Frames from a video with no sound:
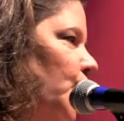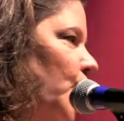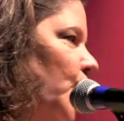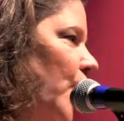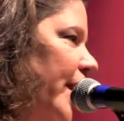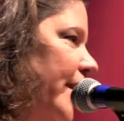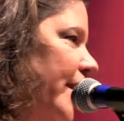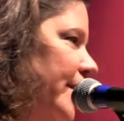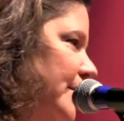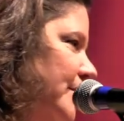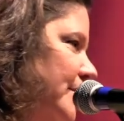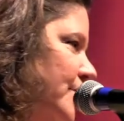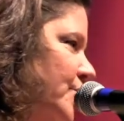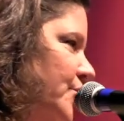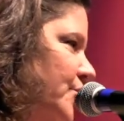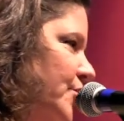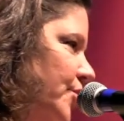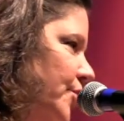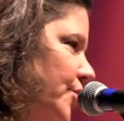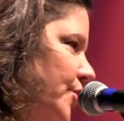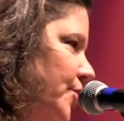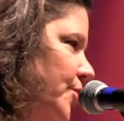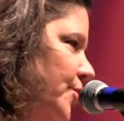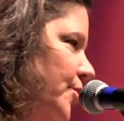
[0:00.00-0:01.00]
went
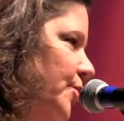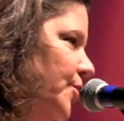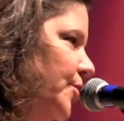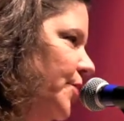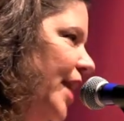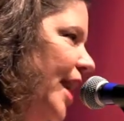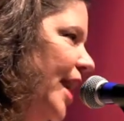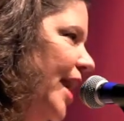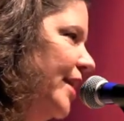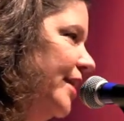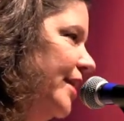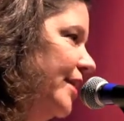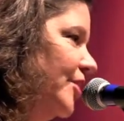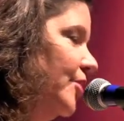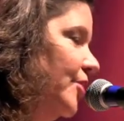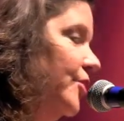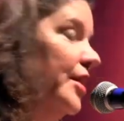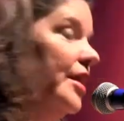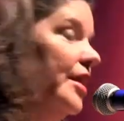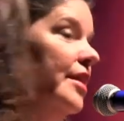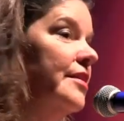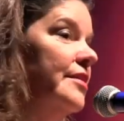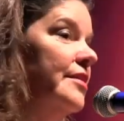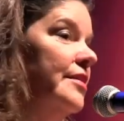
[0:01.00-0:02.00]
to that
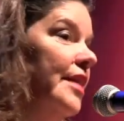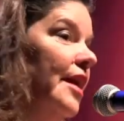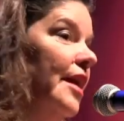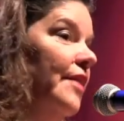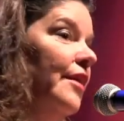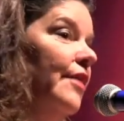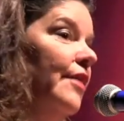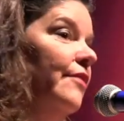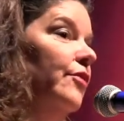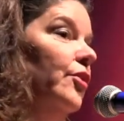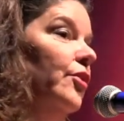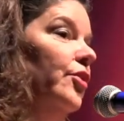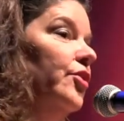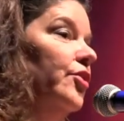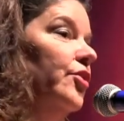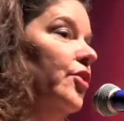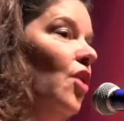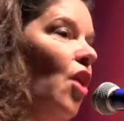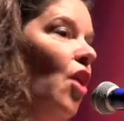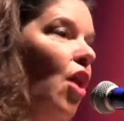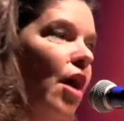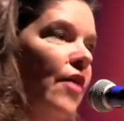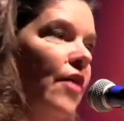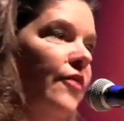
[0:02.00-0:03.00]
illness, and they've learned
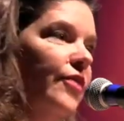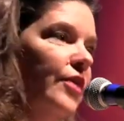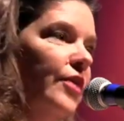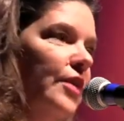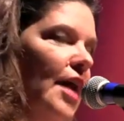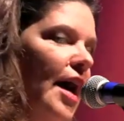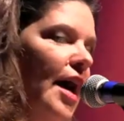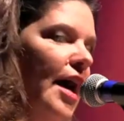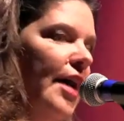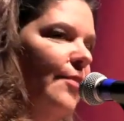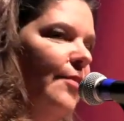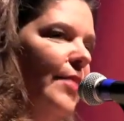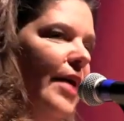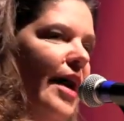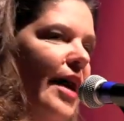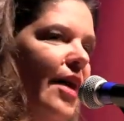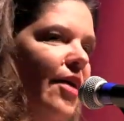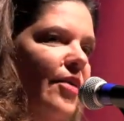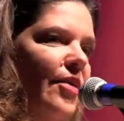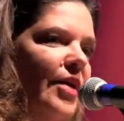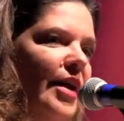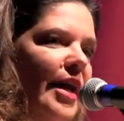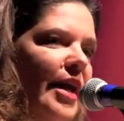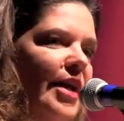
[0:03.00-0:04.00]
an awful lot
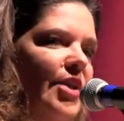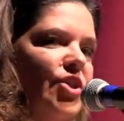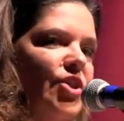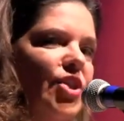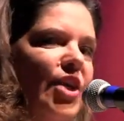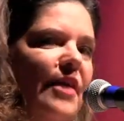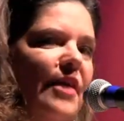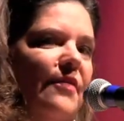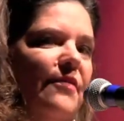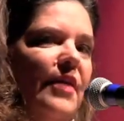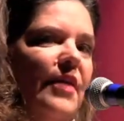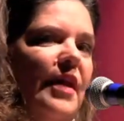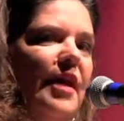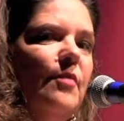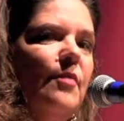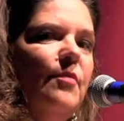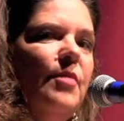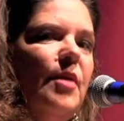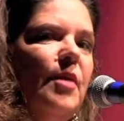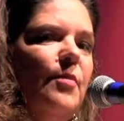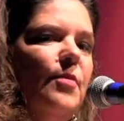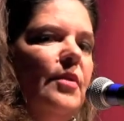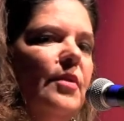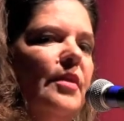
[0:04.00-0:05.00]
about HIV,
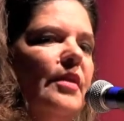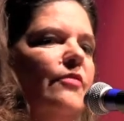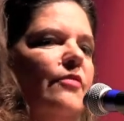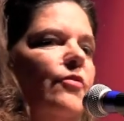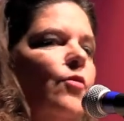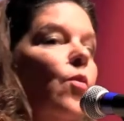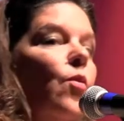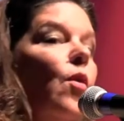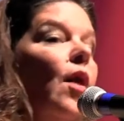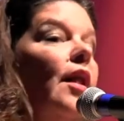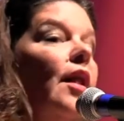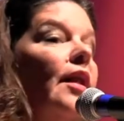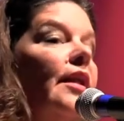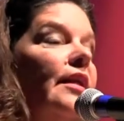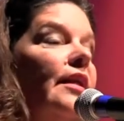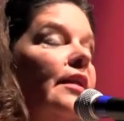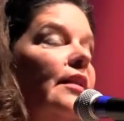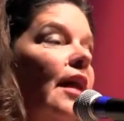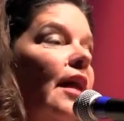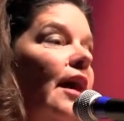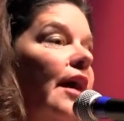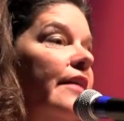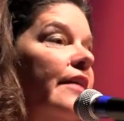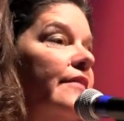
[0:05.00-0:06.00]
and people live
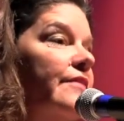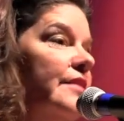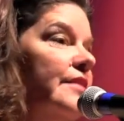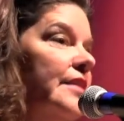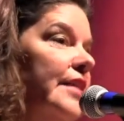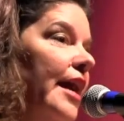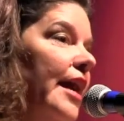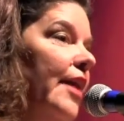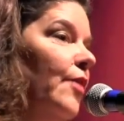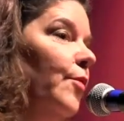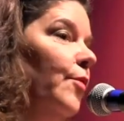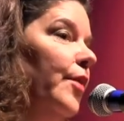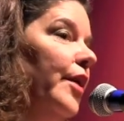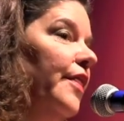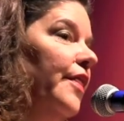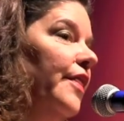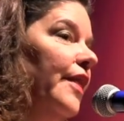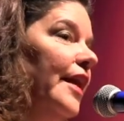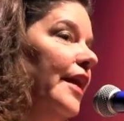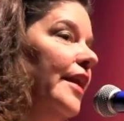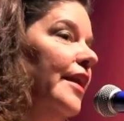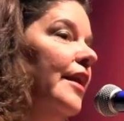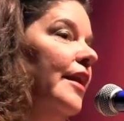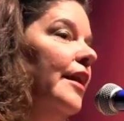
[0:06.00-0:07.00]
quality lives now with
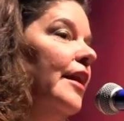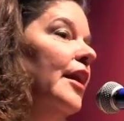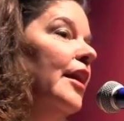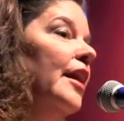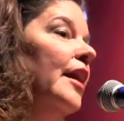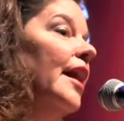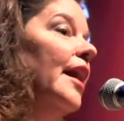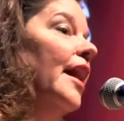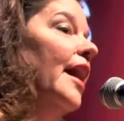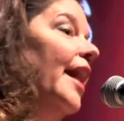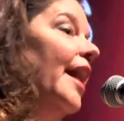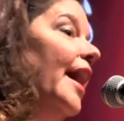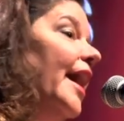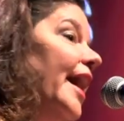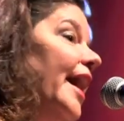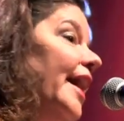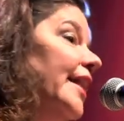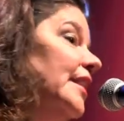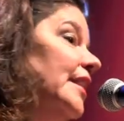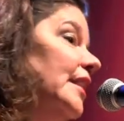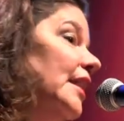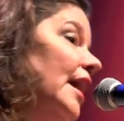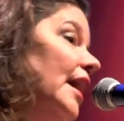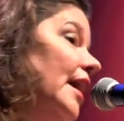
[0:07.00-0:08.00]
it.
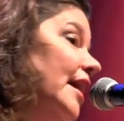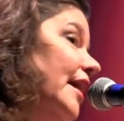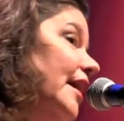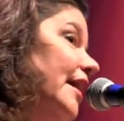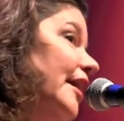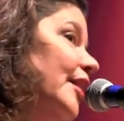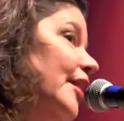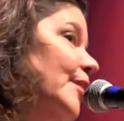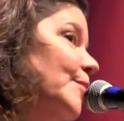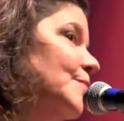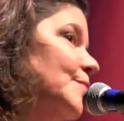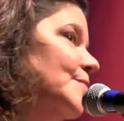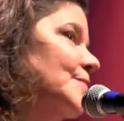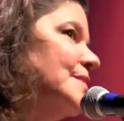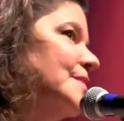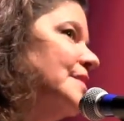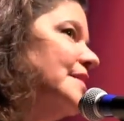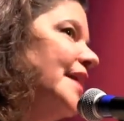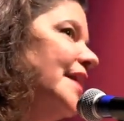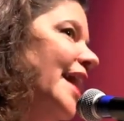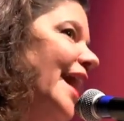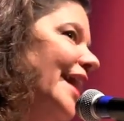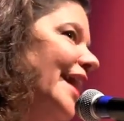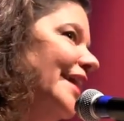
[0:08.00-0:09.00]
And
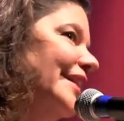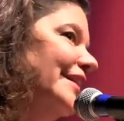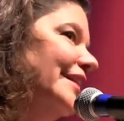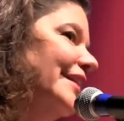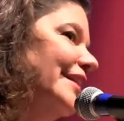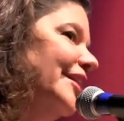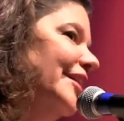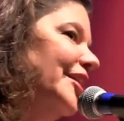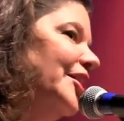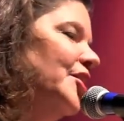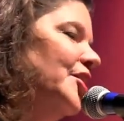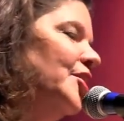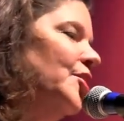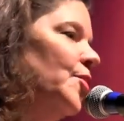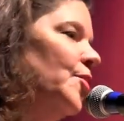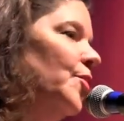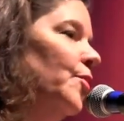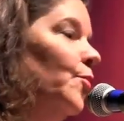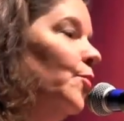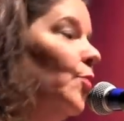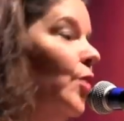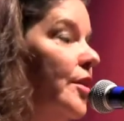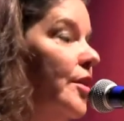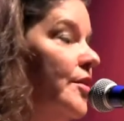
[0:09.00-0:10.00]
Lyme,
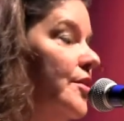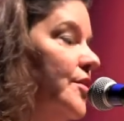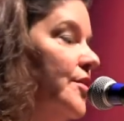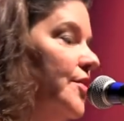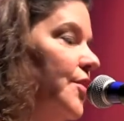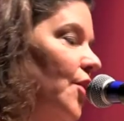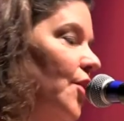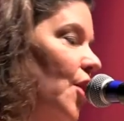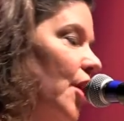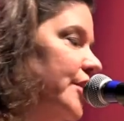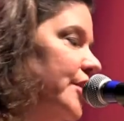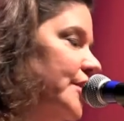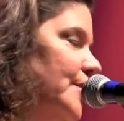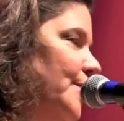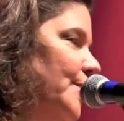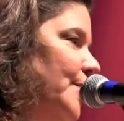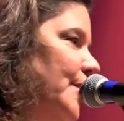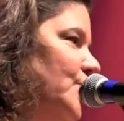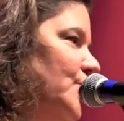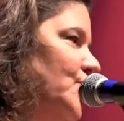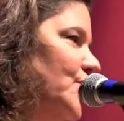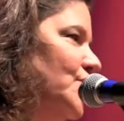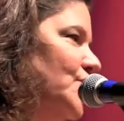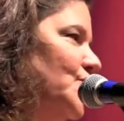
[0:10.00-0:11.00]
sadly, was thought to
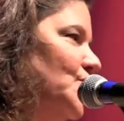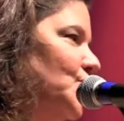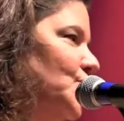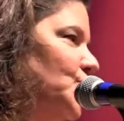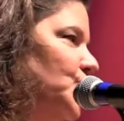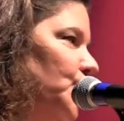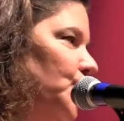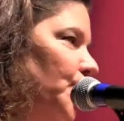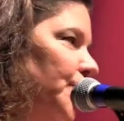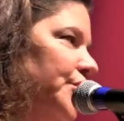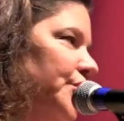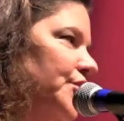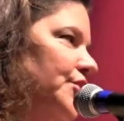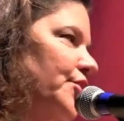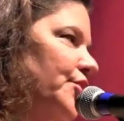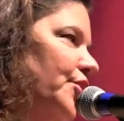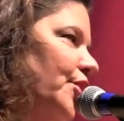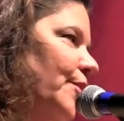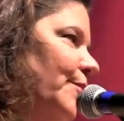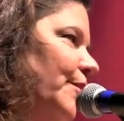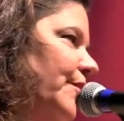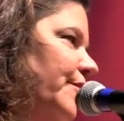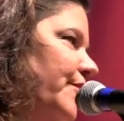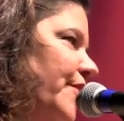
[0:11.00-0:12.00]
be just a
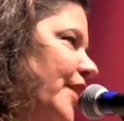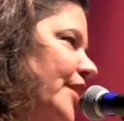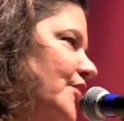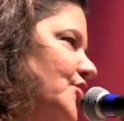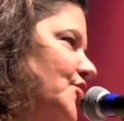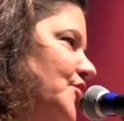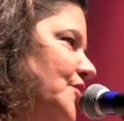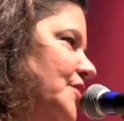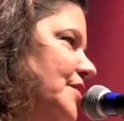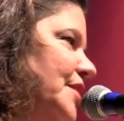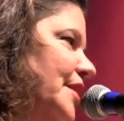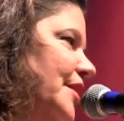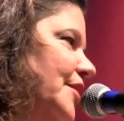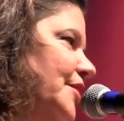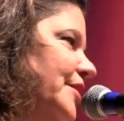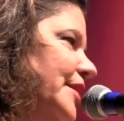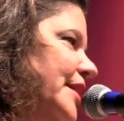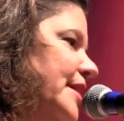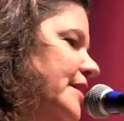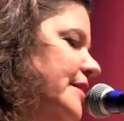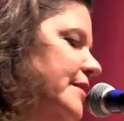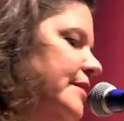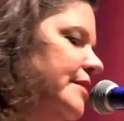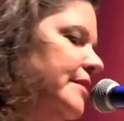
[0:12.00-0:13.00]
short-term infectious
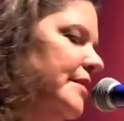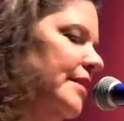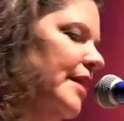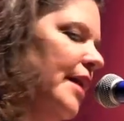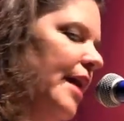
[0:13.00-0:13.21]
illness